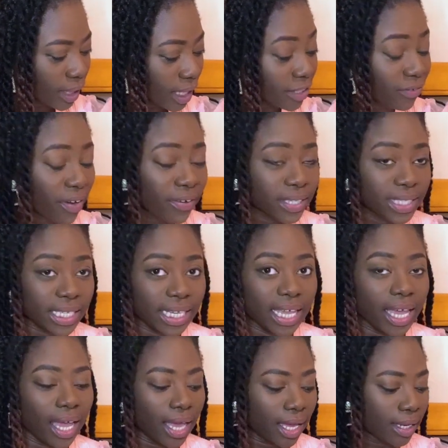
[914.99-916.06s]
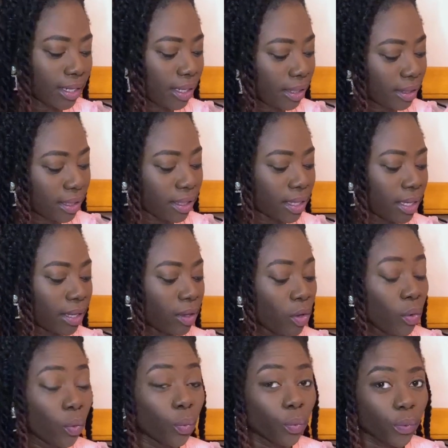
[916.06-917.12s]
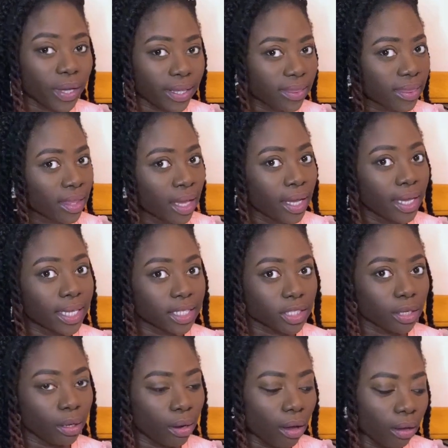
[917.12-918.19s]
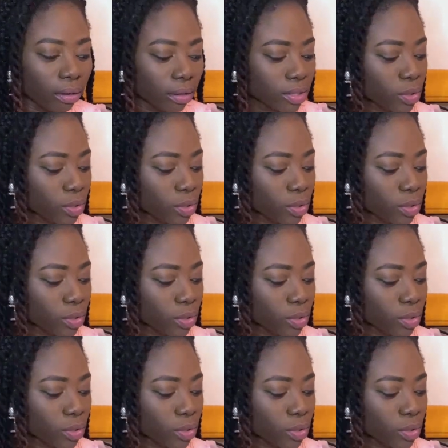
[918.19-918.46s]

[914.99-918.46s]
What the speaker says: it's very thick, and the width is long.